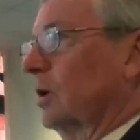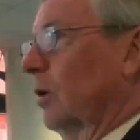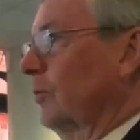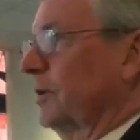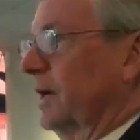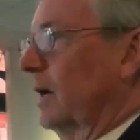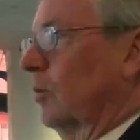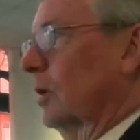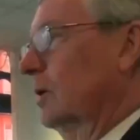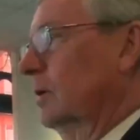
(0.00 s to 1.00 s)
on the
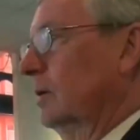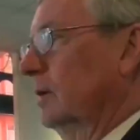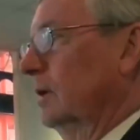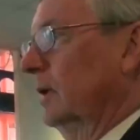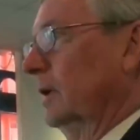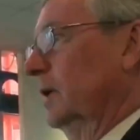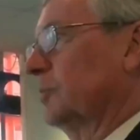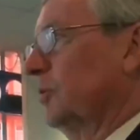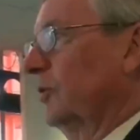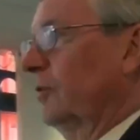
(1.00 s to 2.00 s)
tower in his
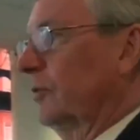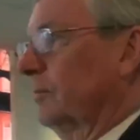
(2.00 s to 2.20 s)
possession.